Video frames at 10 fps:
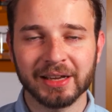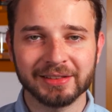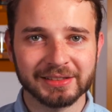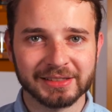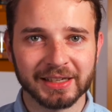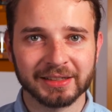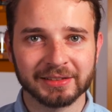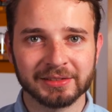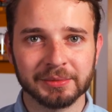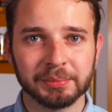and the
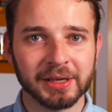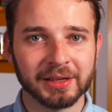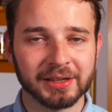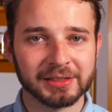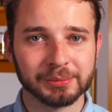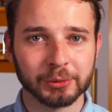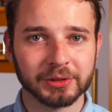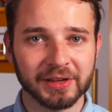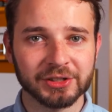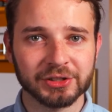second being his
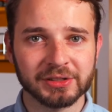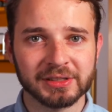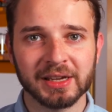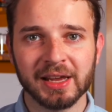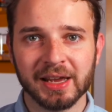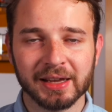motivations